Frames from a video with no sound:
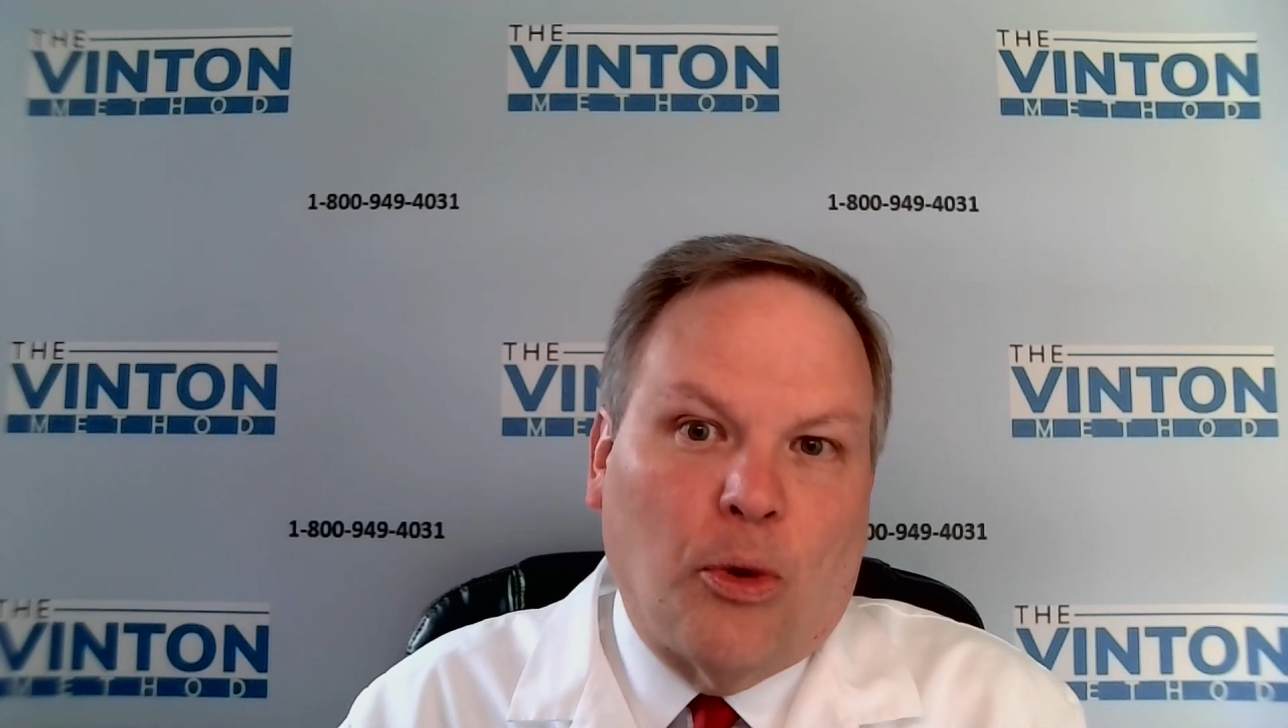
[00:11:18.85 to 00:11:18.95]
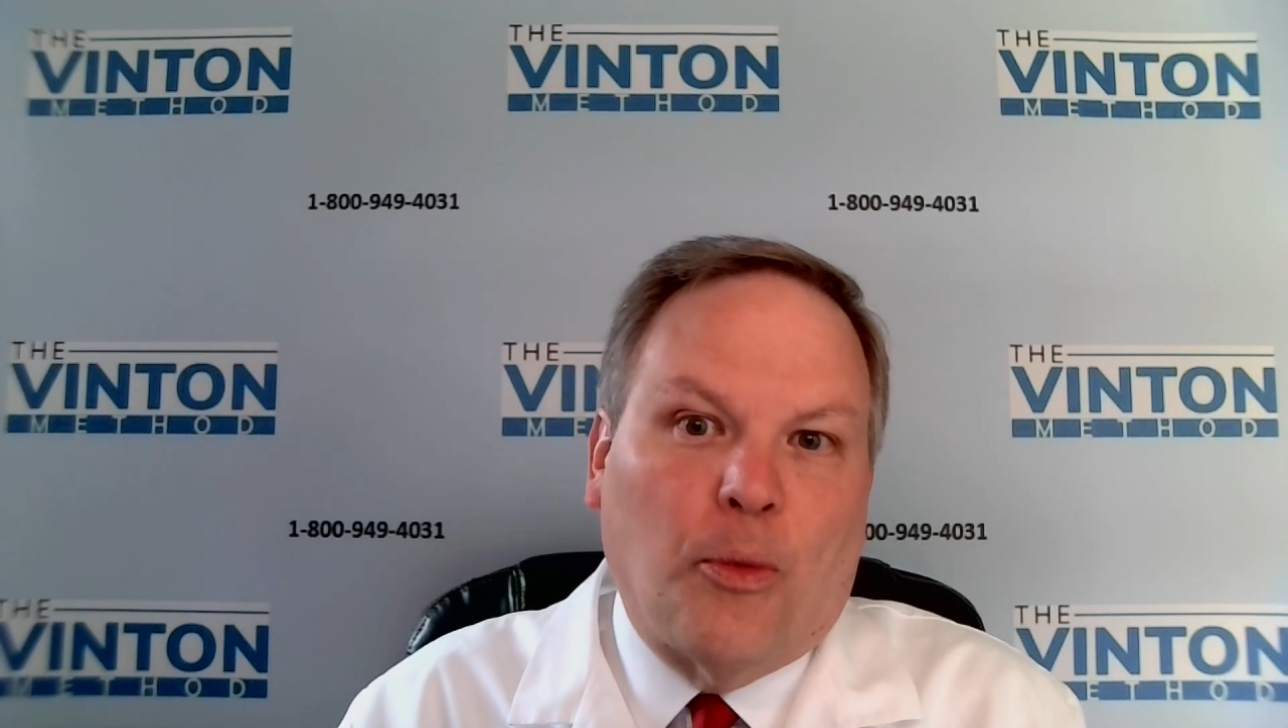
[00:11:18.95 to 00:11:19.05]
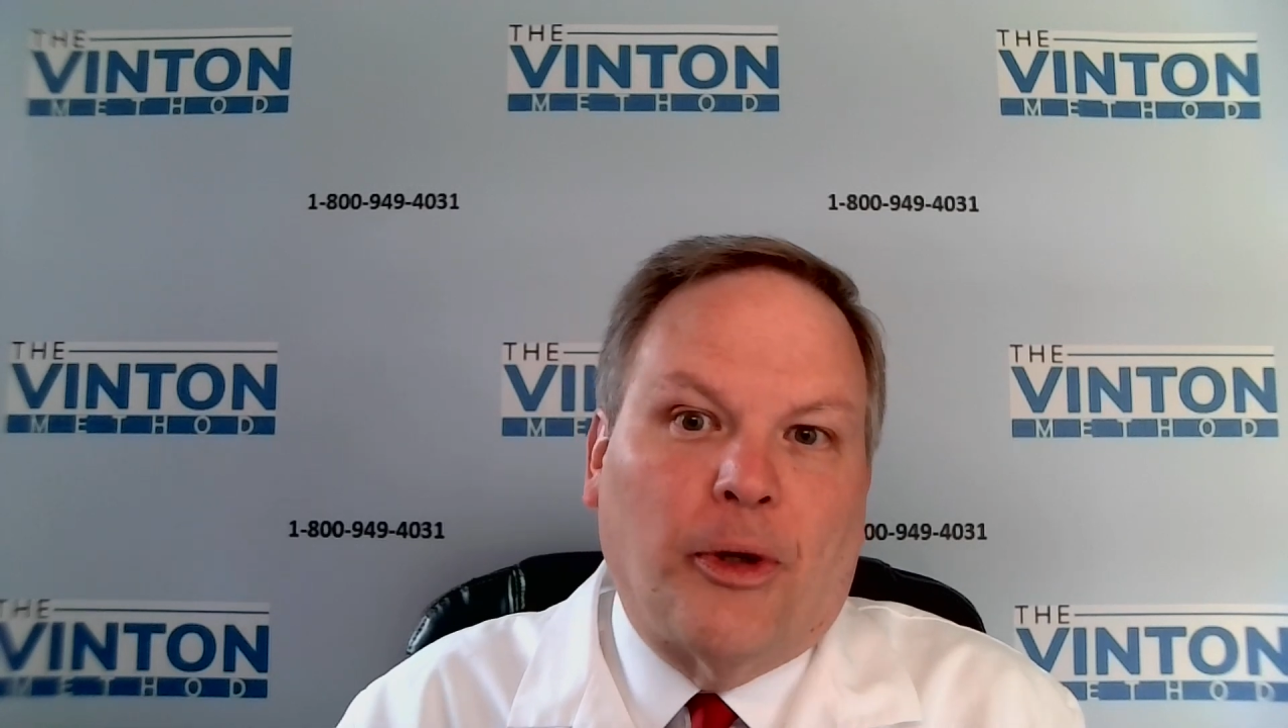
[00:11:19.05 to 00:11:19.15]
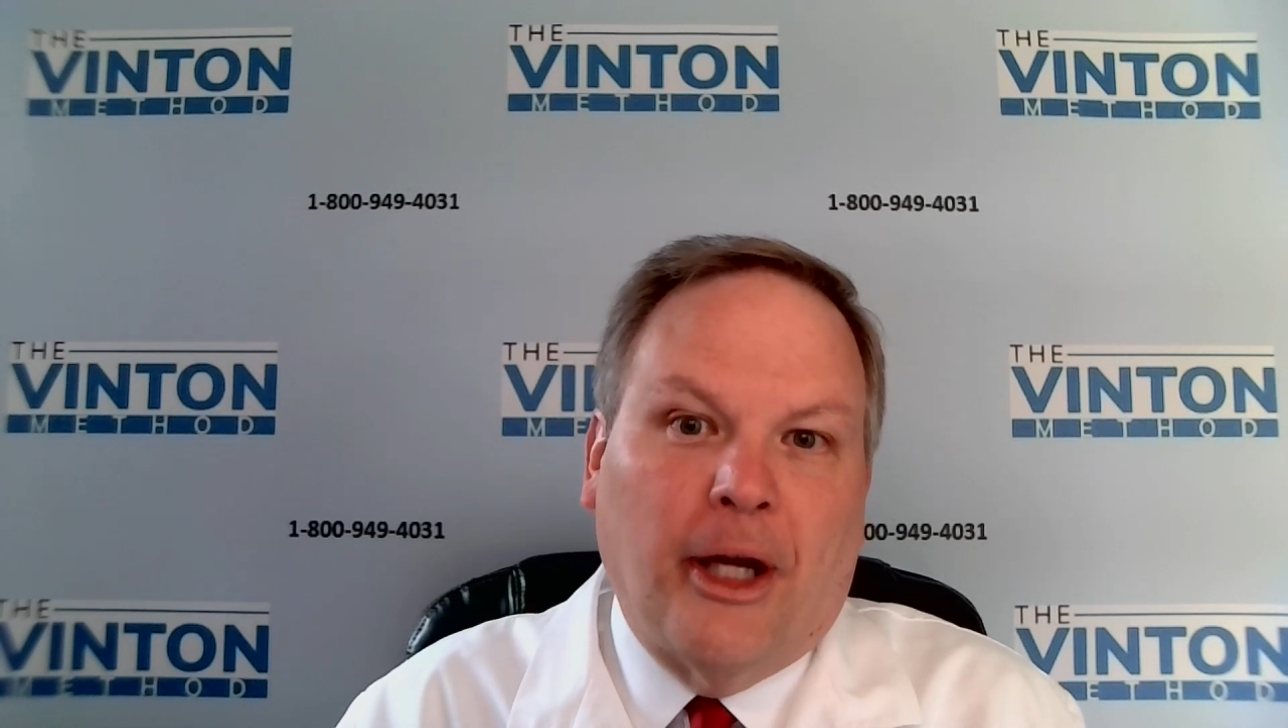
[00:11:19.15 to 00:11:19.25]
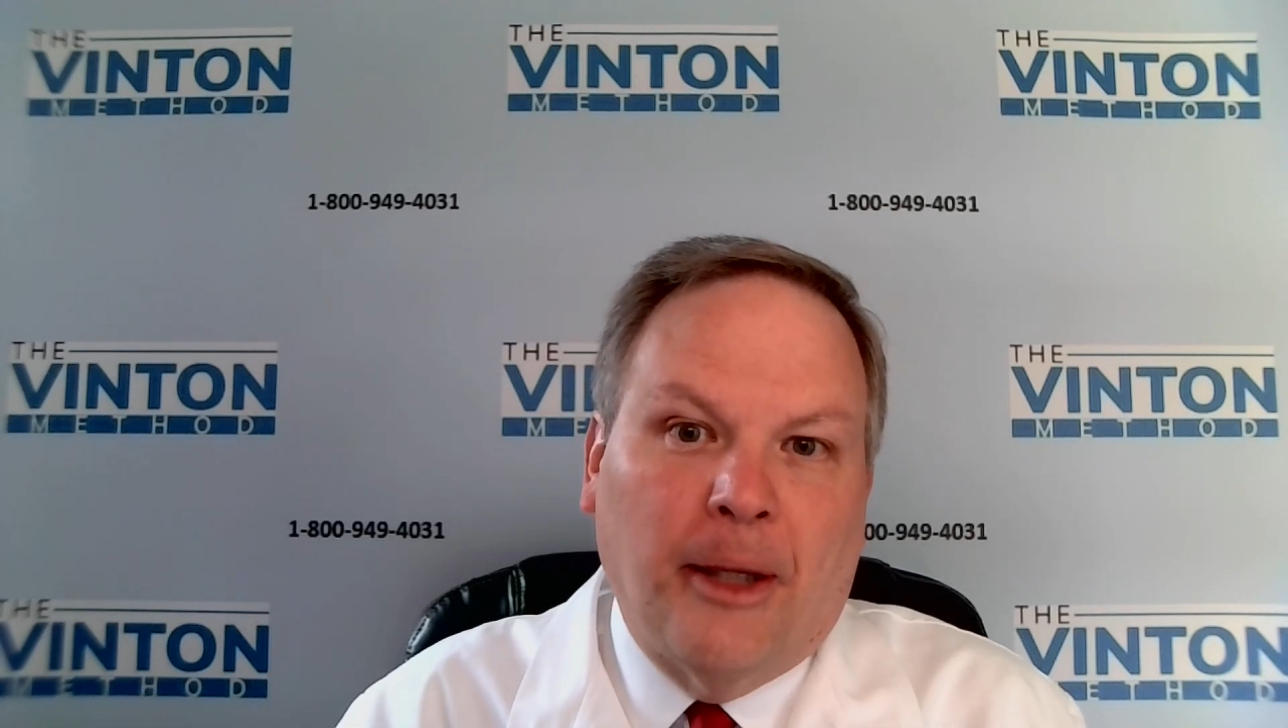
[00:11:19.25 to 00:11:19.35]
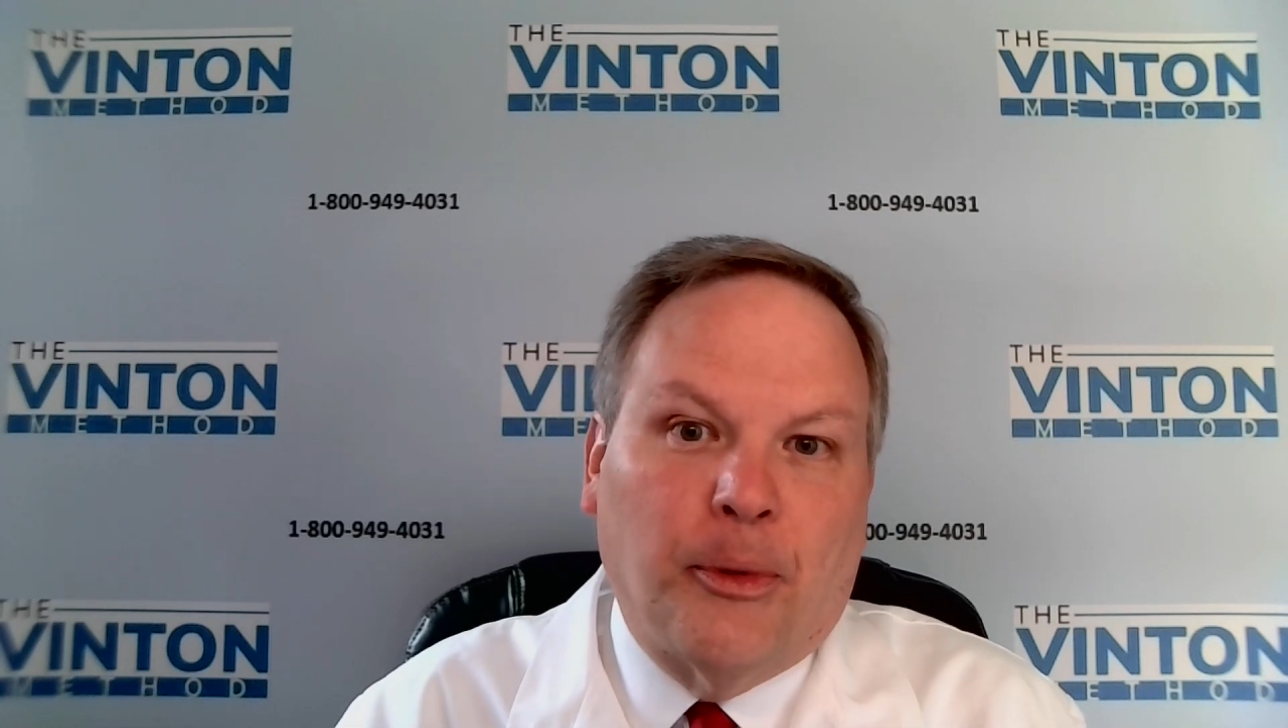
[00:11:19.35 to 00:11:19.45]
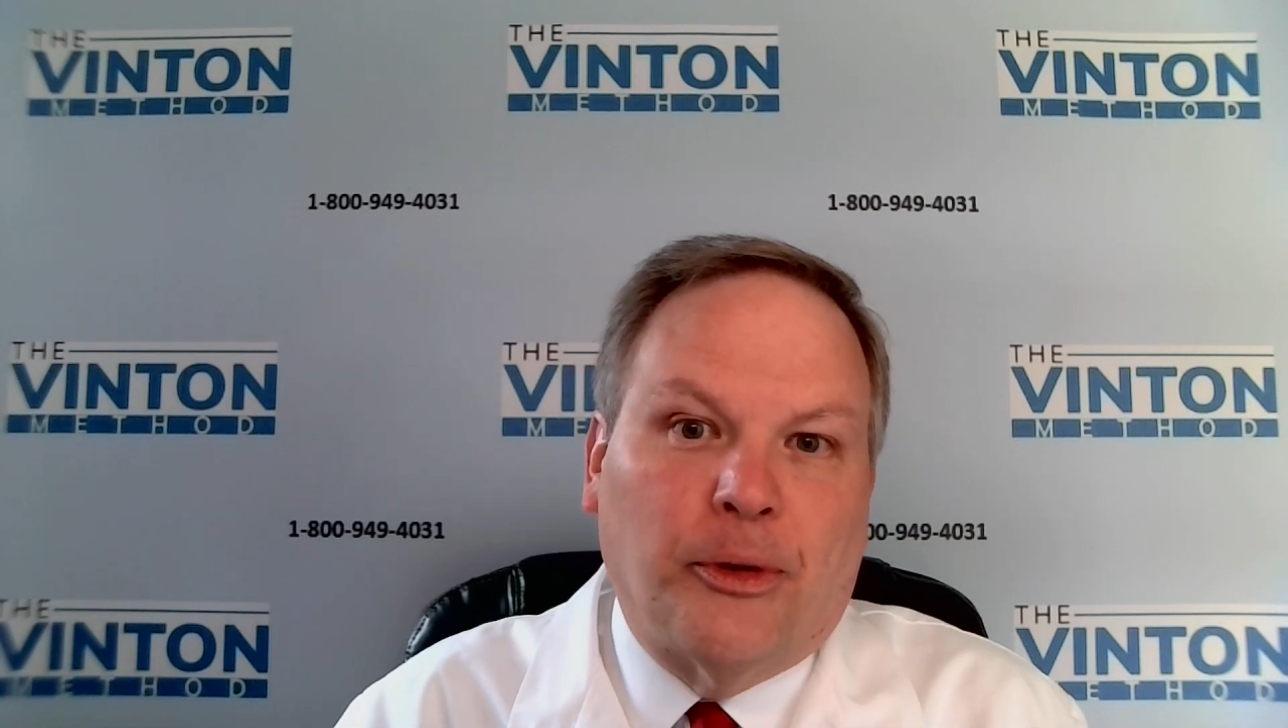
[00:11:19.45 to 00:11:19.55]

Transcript: we're able